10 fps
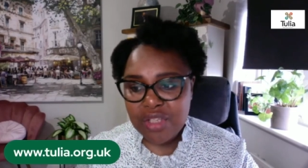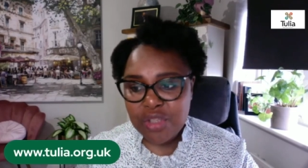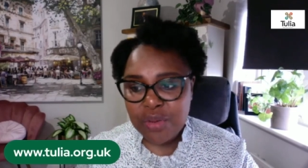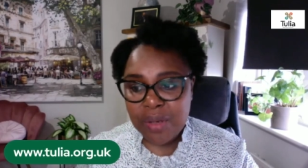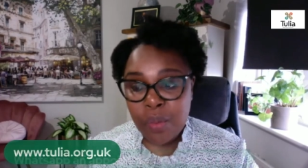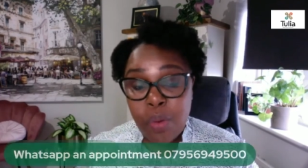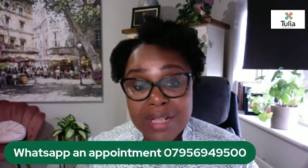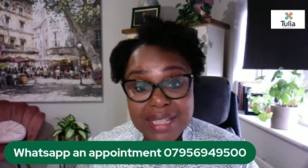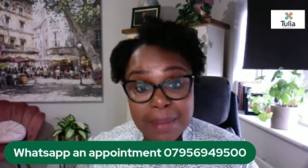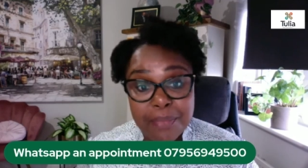you can
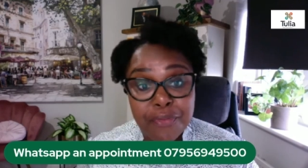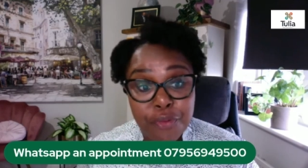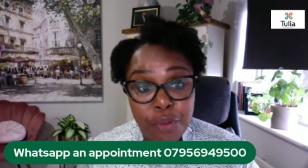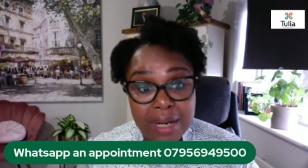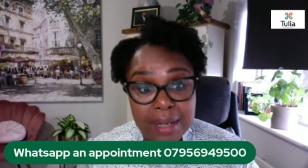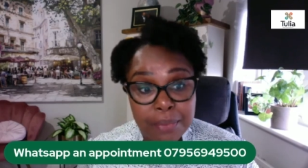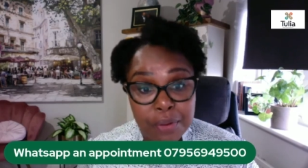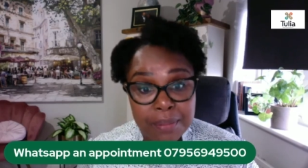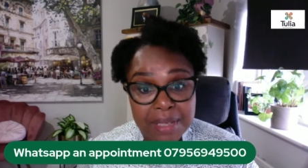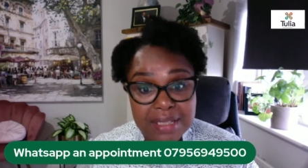WhatsApp for an
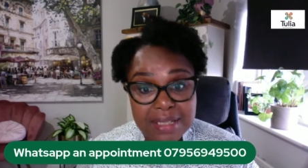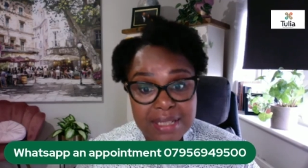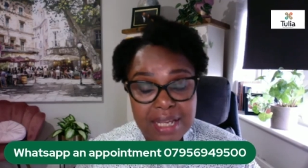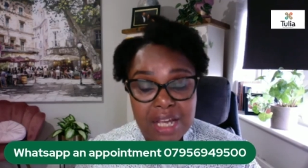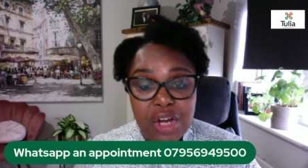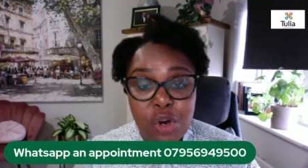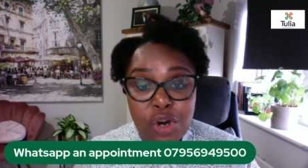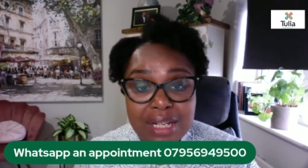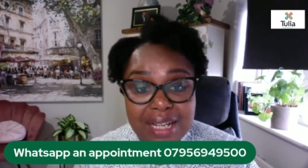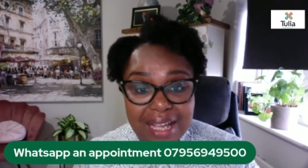appointment
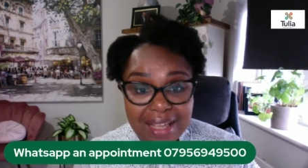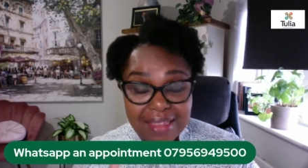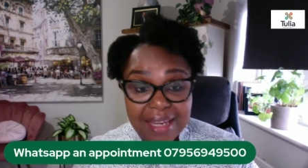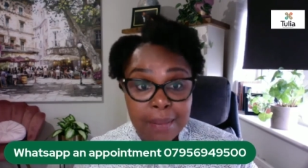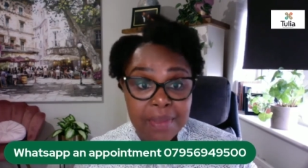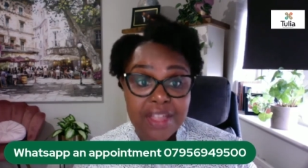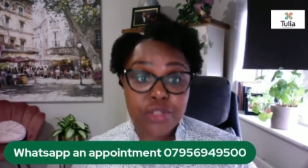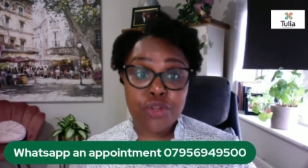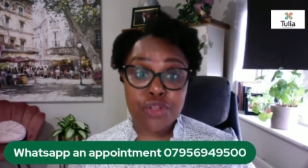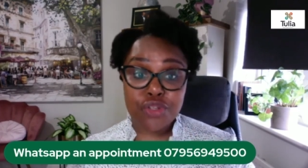on the number
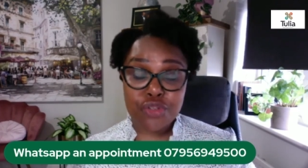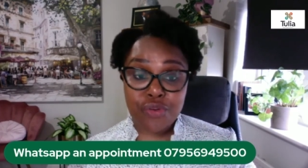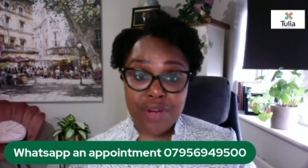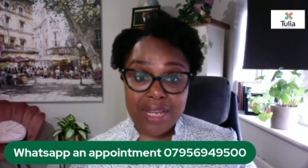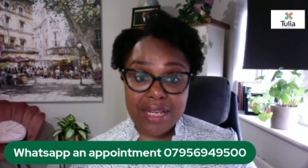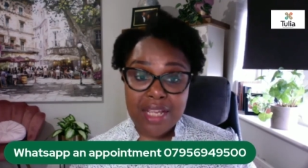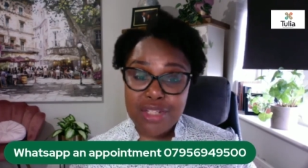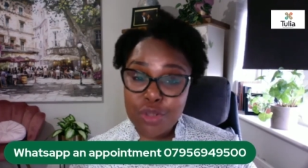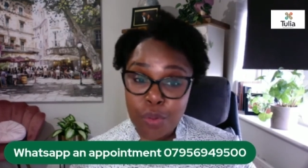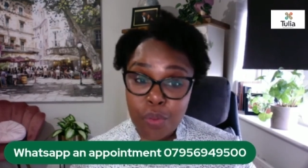that's on the screen.
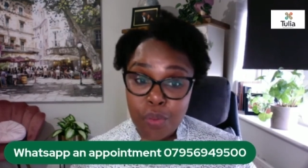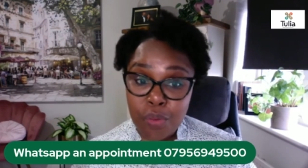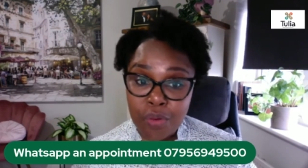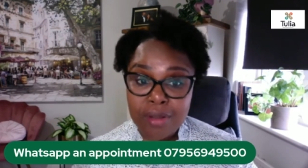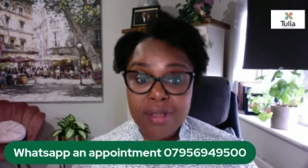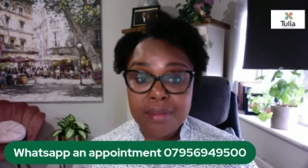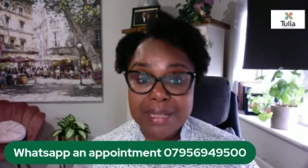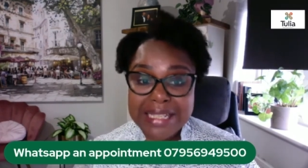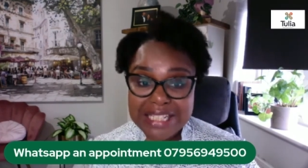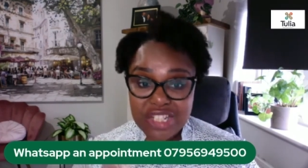Don't call,
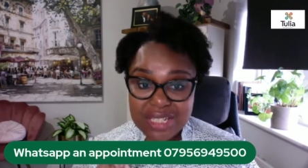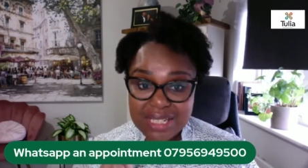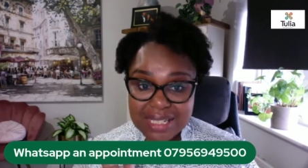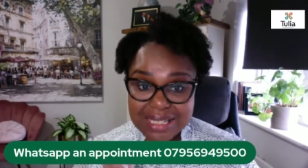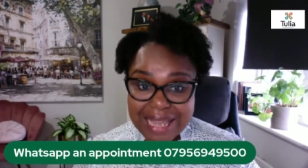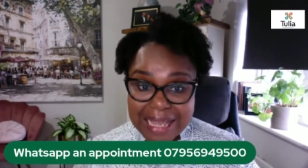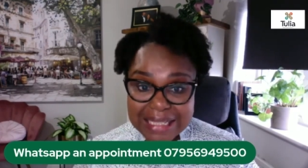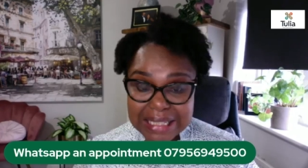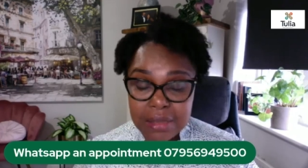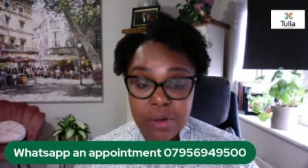please just
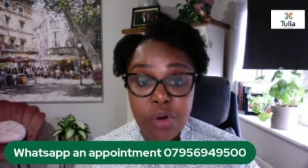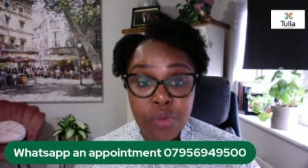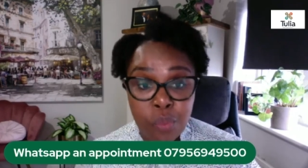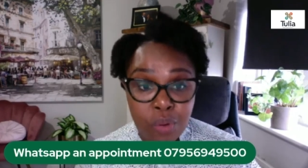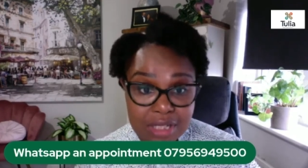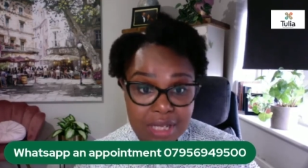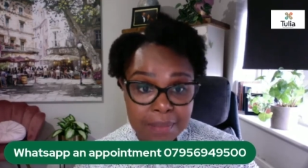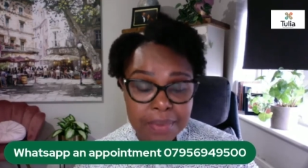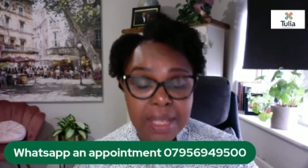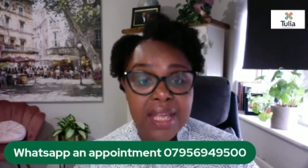text on
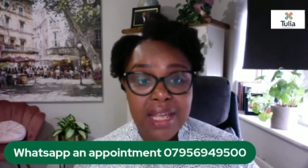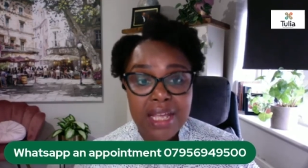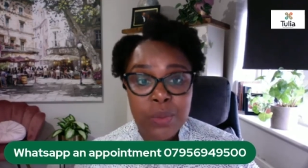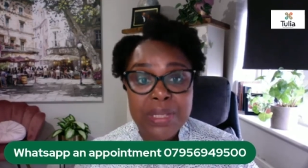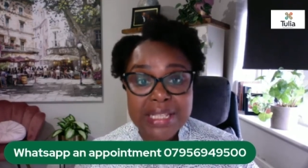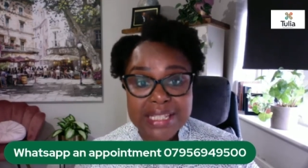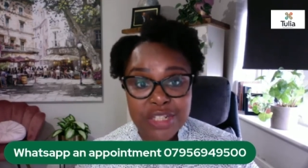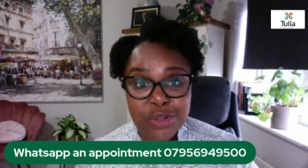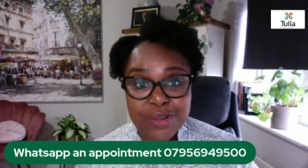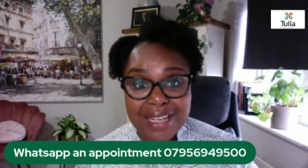WhatsApp, and we can
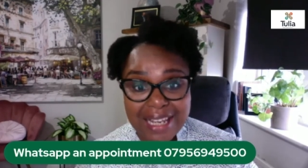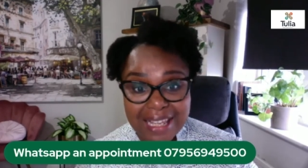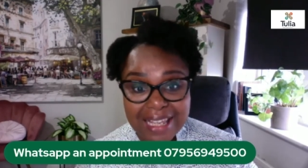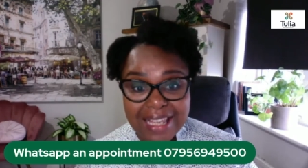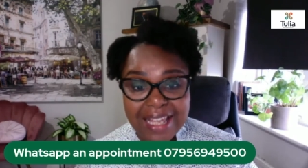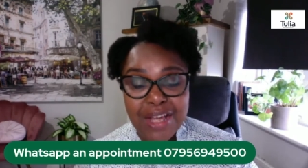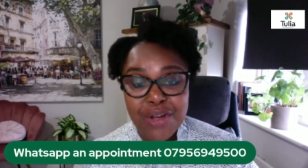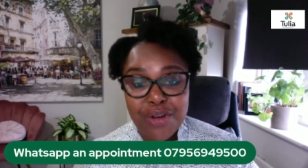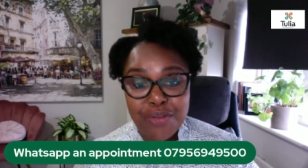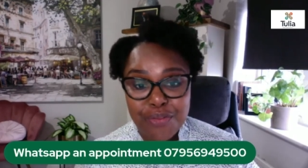send you the link
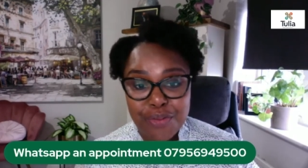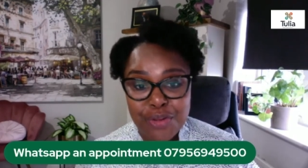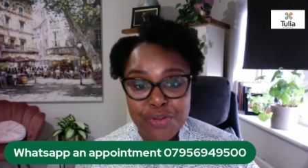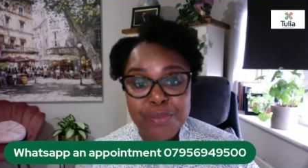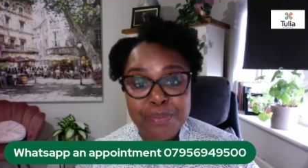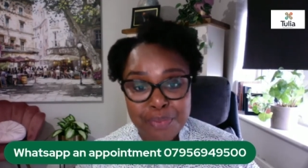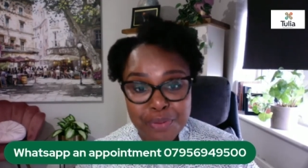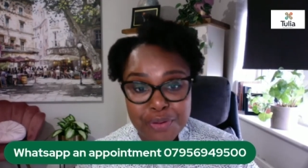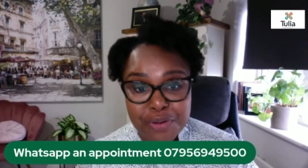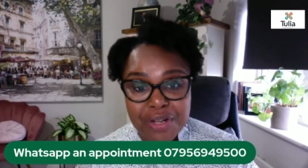for you to
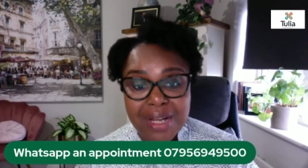book